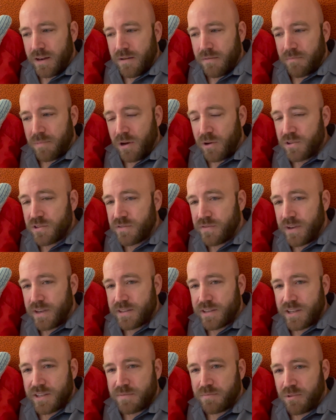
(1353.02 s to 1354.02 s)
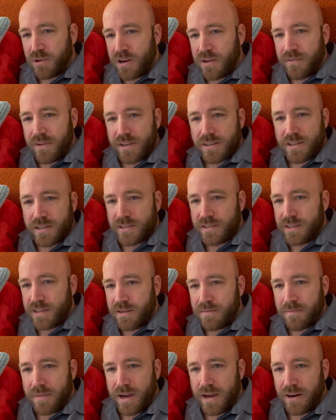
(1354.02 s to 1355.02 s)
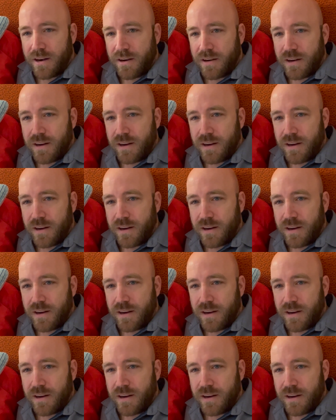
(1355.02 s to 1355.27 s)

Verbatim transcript: Post visits, pre visits, didn't matter.